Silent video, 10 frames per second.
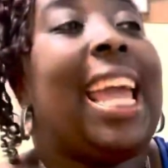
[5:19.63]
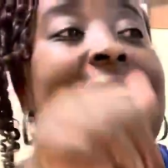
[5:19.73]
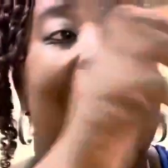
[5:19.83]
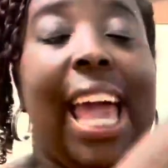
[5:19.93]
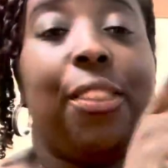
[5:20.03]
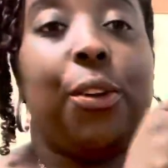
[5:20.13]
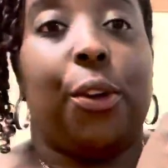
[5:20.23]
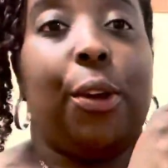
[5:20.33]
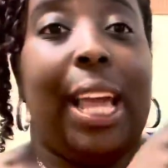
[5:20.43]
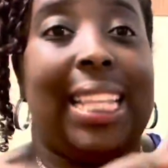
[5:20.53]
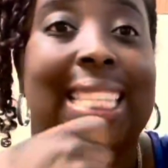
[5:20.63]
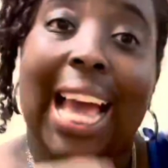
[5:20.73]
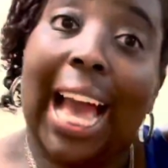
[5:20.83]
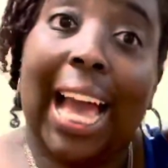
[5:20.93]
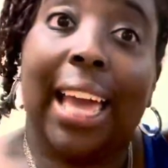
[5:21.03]
gather and
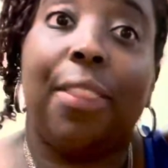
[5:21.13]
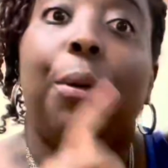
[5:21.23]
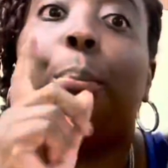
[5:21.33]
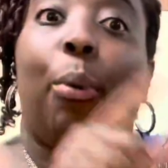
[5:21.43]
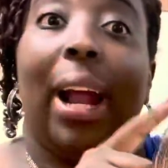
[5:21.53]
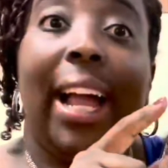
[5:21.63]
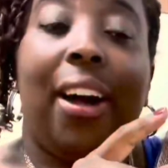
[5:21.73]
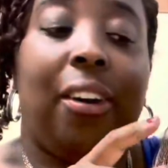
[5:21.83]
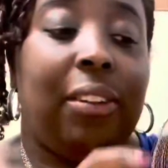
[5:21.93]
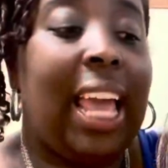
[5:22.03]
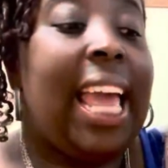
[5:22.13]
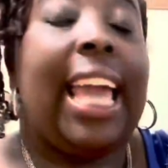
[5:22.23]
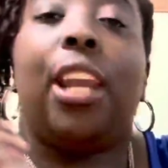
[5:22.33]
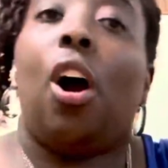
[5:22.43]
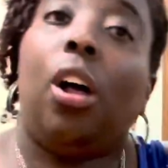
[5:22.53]
tie the brown
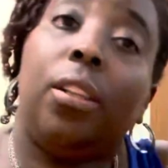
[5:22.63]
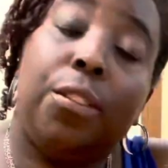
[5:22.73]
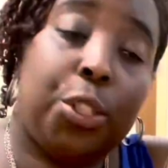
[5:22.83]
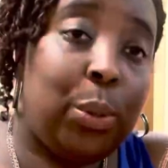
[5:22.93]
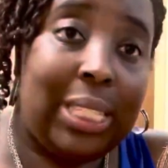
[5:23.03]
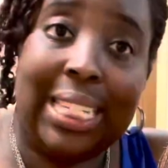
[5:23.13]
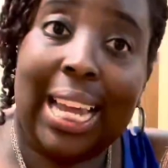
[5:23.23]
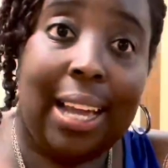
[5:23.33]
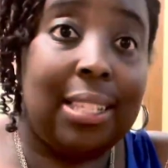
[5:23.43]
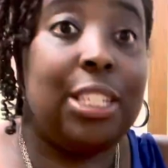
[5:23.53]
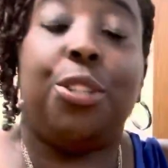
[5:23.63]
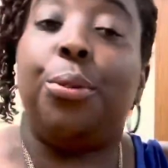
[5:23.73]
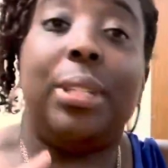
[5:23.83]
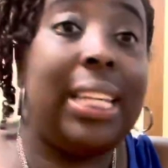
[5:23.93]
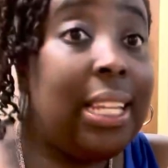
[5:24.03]
and all of the twisty ties that you
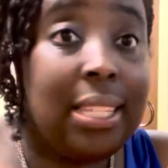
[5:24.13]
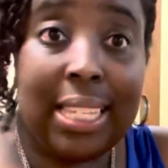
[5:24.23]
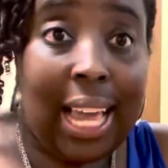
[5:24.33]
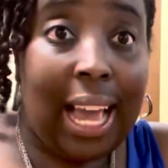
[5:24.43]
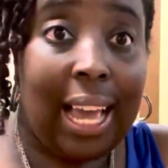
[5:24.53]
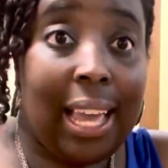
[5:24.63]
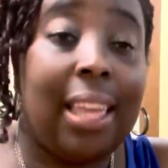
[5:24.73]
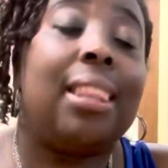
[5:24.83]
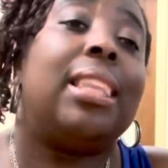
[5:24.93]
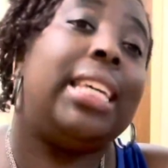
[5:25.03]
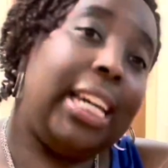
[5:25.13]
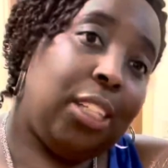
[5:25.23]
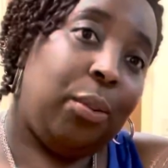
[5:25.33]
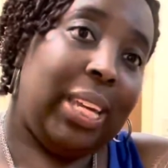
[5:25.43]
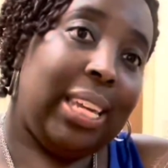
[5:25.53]
didn't tie the
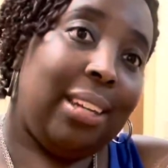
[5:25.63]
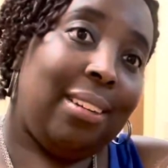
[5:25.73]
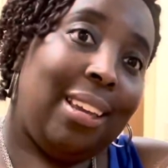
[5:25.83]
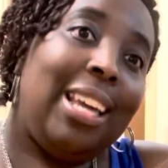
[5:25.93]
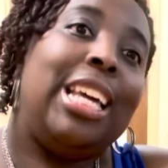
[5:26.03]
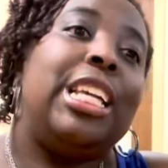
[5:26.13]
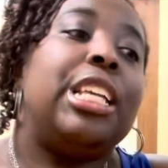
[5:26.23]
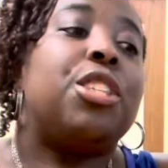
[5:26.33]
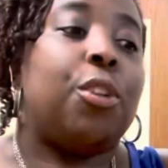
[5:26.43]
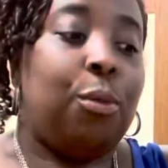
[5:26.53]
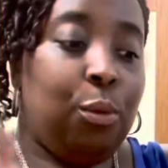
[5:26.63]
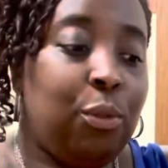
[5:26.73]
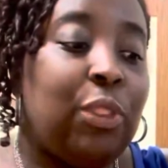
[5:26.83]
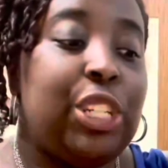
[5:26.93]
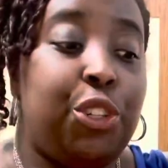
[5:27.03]
yellow in, so
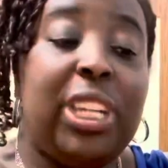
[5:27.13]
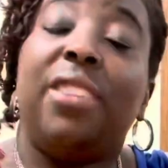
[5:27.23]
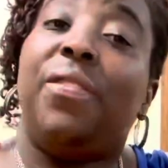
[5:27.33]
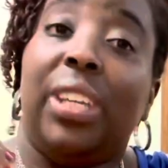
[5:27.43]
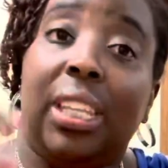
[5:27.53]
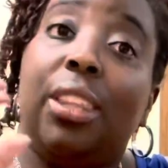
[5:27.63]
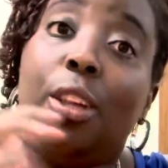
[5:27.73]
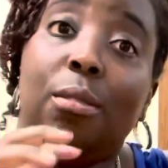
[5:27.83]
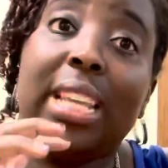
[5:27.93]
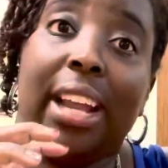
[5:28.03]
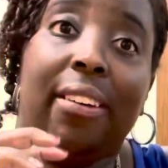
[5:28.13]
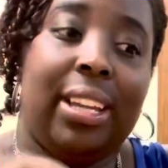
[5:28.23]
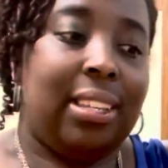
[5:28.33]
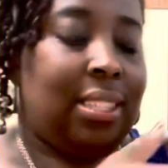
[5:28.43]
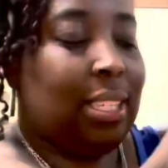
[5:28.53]
that you can fill in those
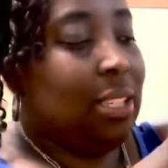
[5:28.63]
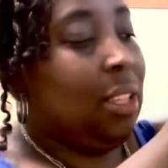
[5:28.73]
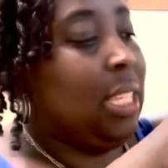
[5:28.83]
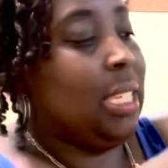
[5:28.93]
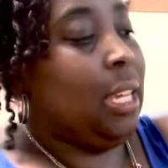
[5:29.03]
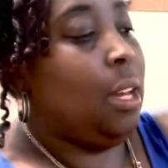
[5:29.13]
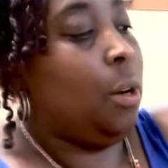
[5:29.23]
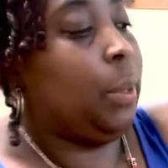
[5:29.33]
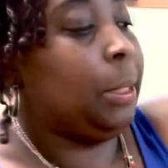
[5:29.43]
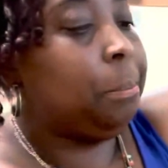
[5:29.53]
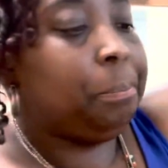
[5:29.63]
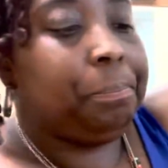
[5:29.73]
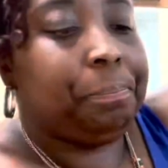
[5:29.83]
areas. So let's get going.